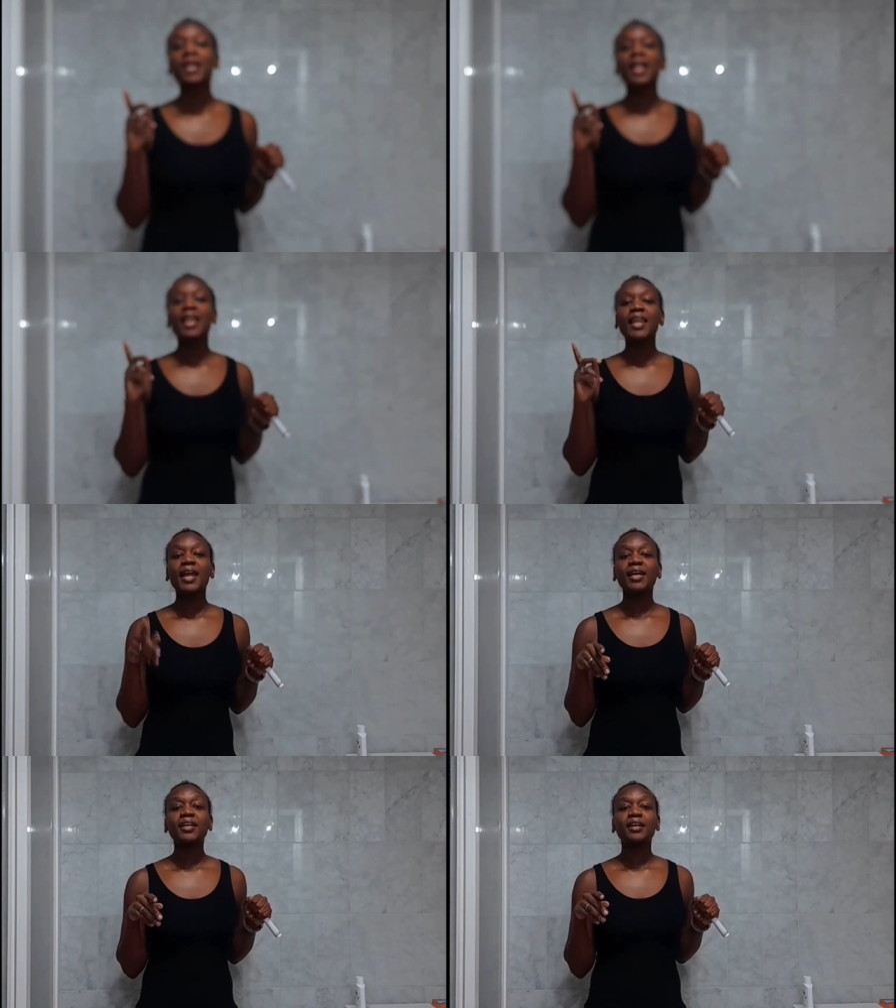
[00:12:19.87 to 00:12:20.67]

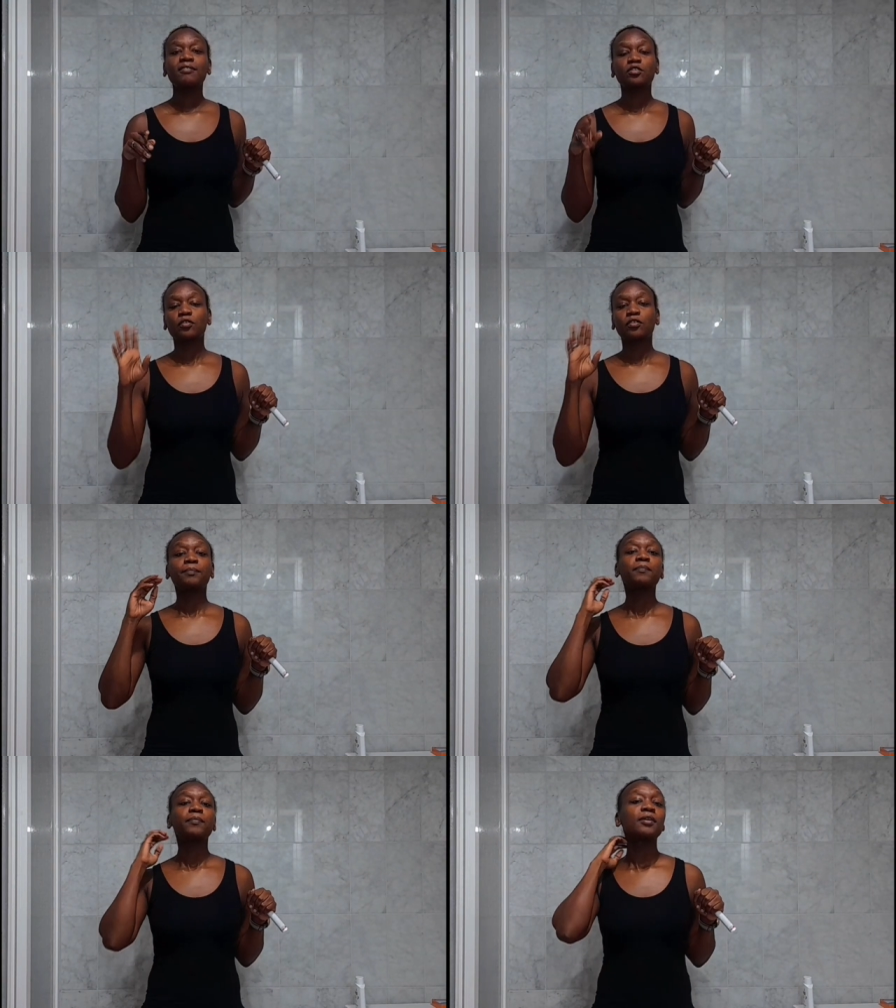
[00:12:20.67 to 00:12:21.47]
Lucky enough,
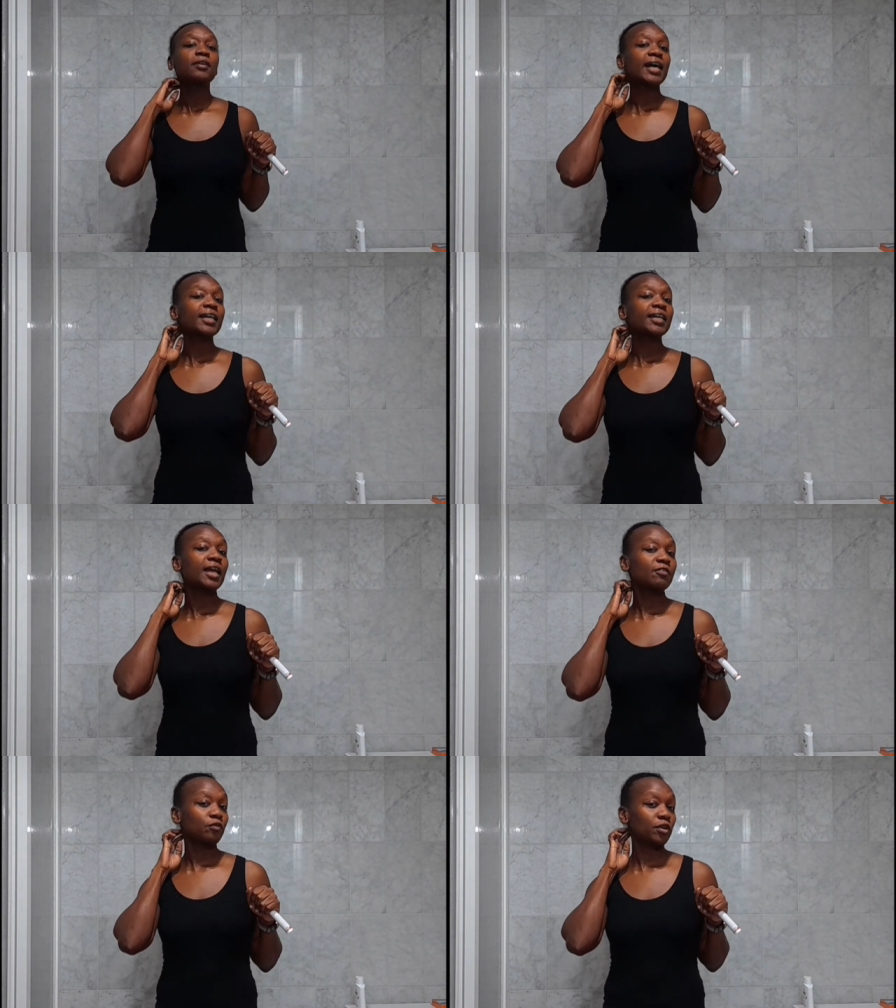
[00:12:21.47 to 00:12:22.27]
sorry. Lucky
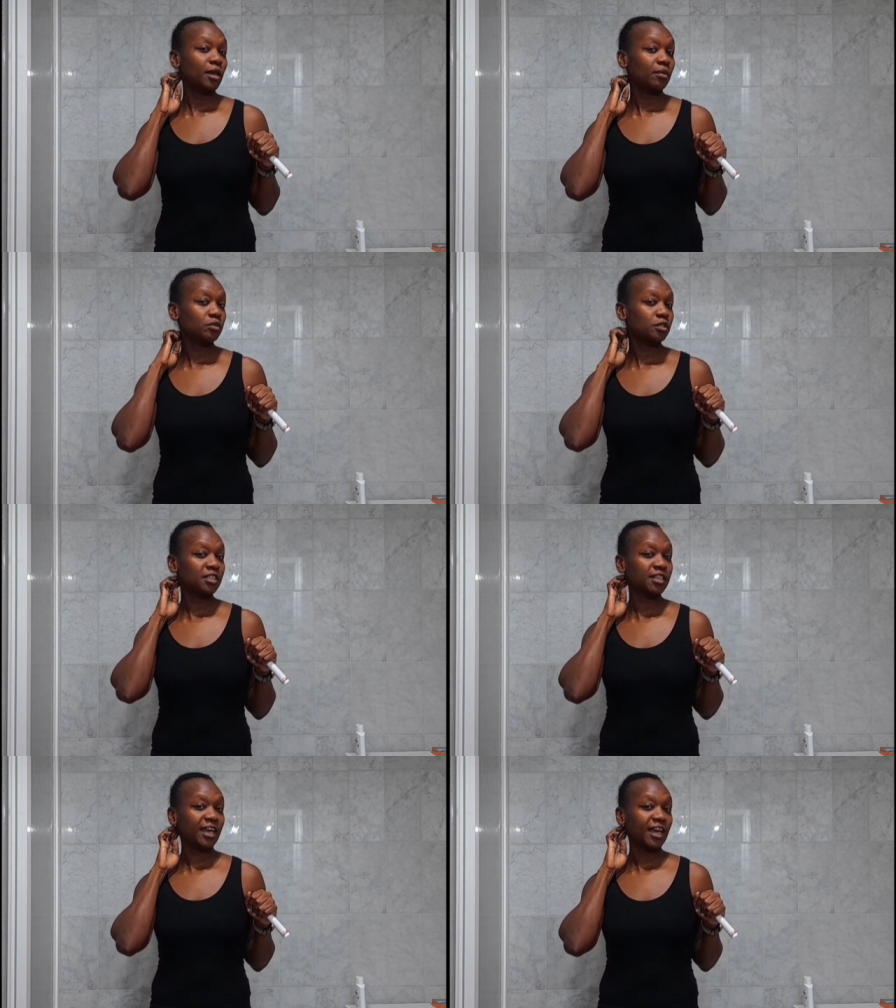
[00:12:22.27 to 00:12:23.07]
enough, when I was in
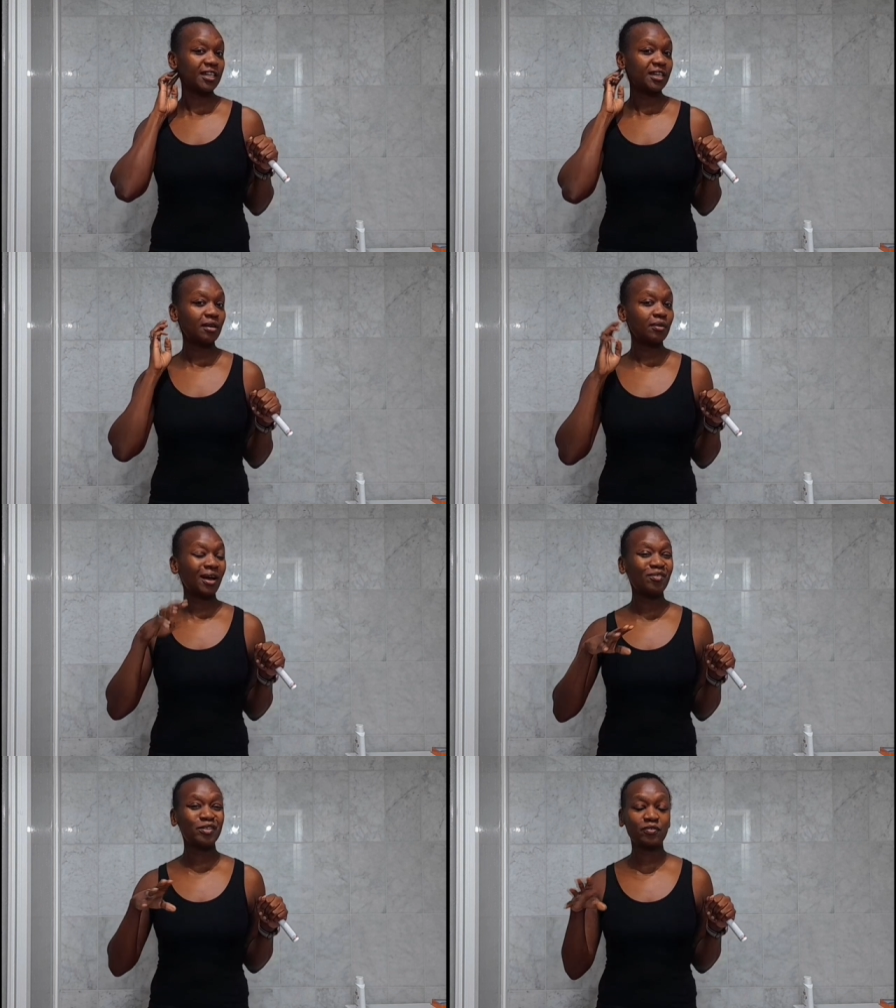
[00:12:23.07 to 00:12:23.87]
Kenya, I
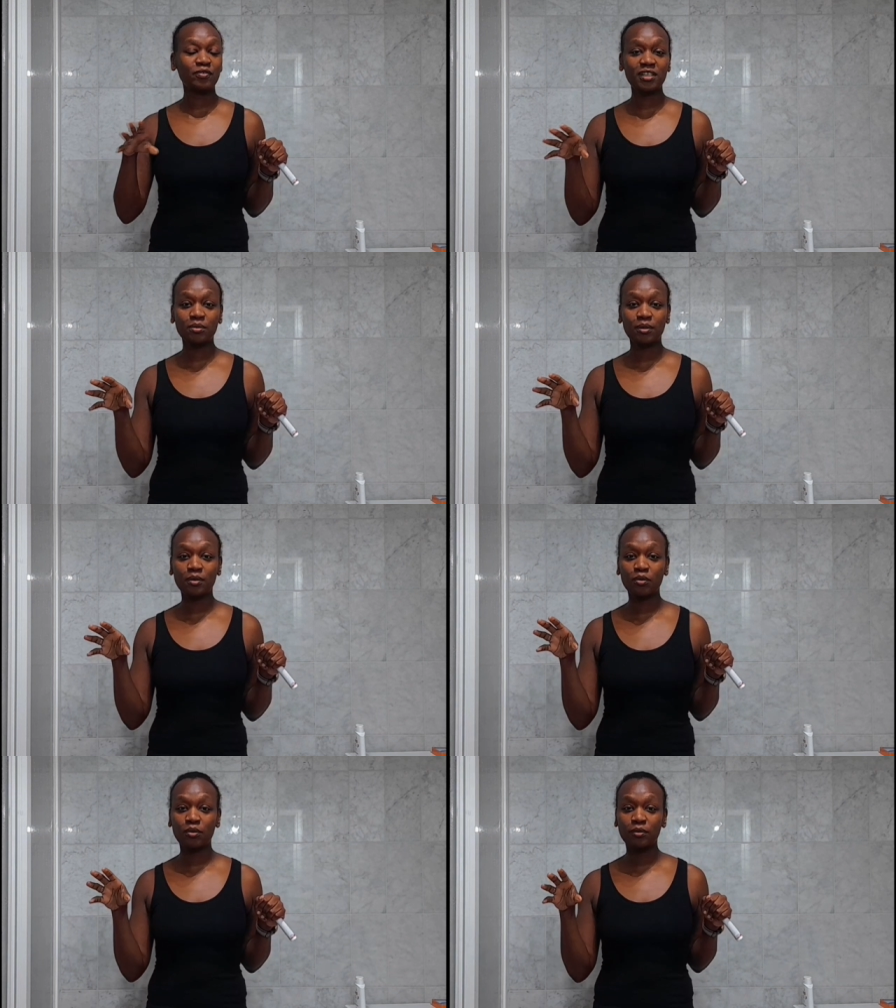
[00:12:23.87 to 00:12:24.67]
was reading. Uh,
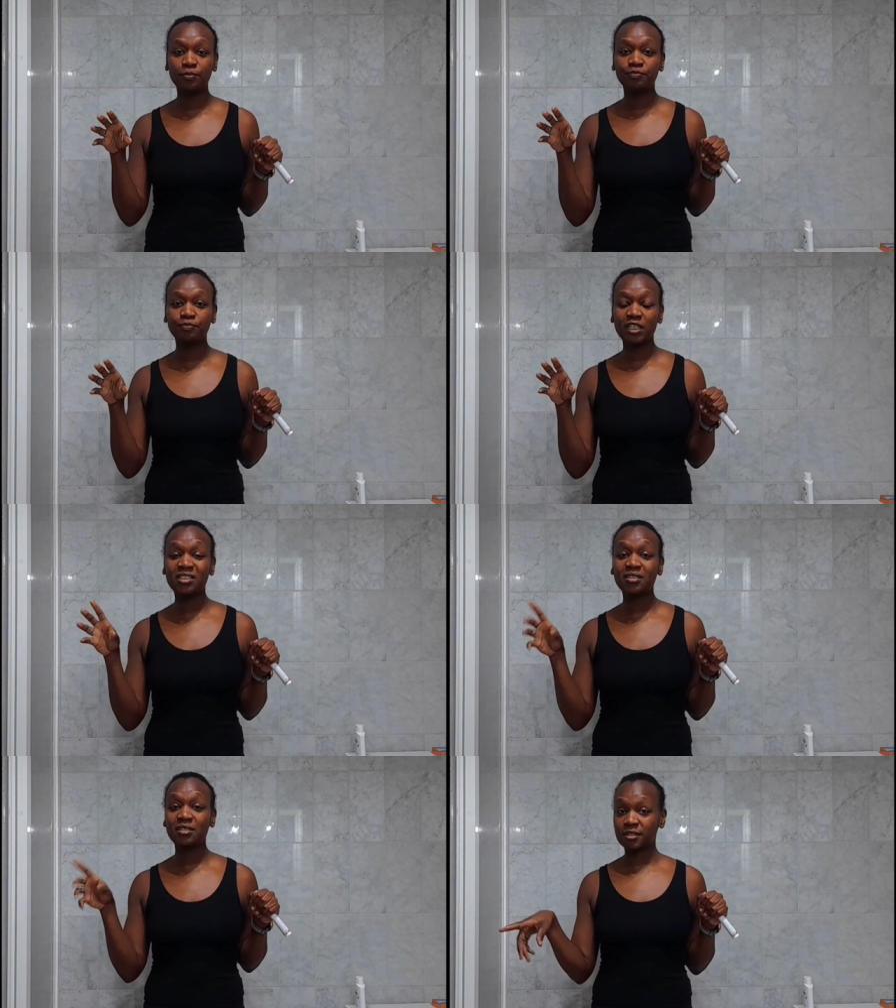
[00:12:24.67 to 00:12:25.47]
um, that's in
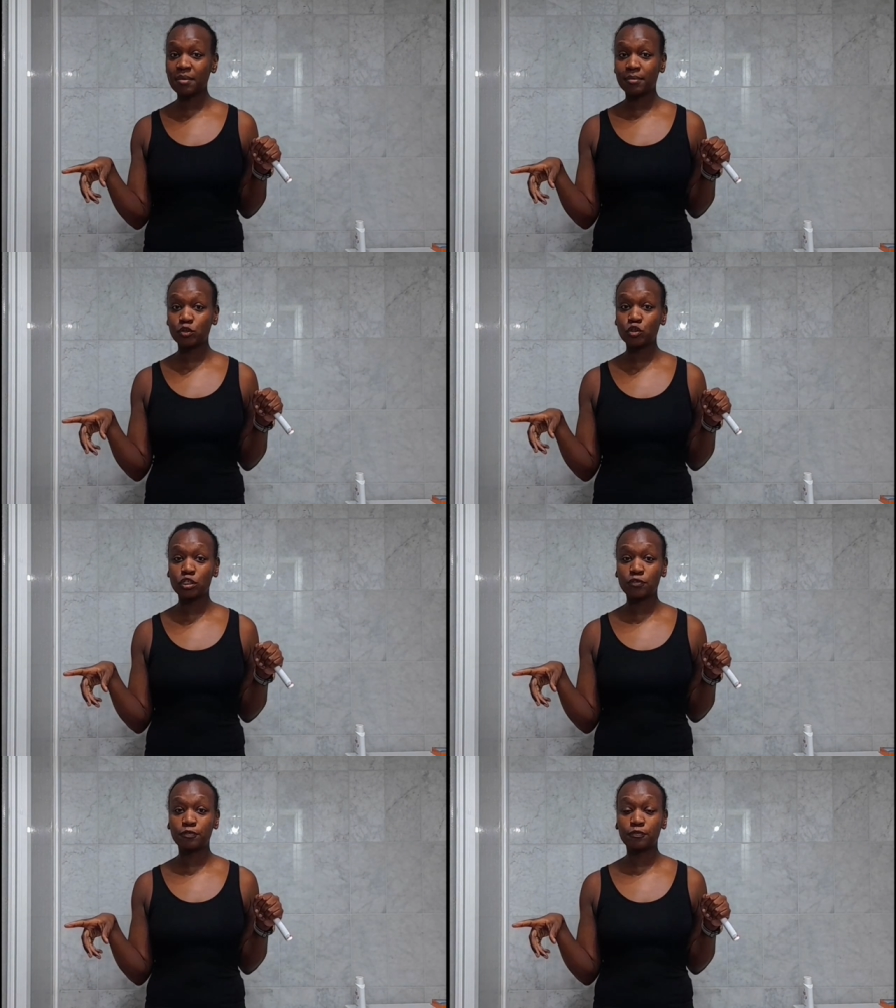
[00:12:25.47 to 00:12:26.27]
December
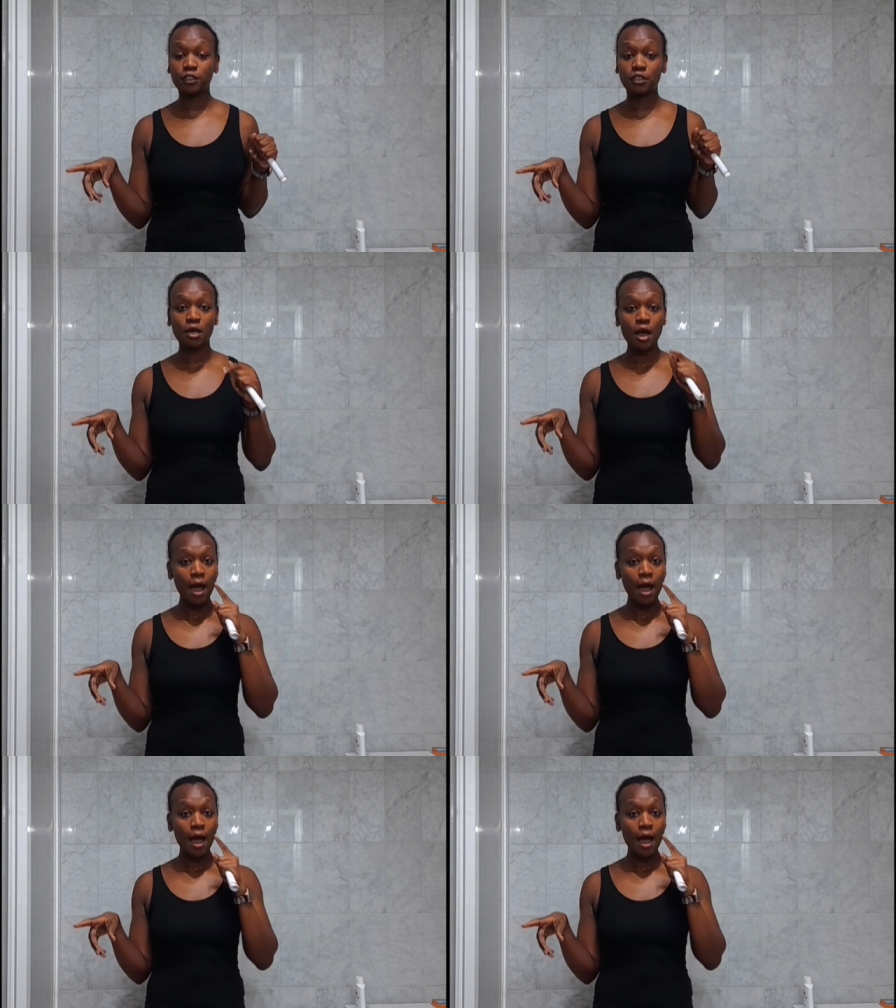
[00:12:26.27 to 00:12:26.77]
2015.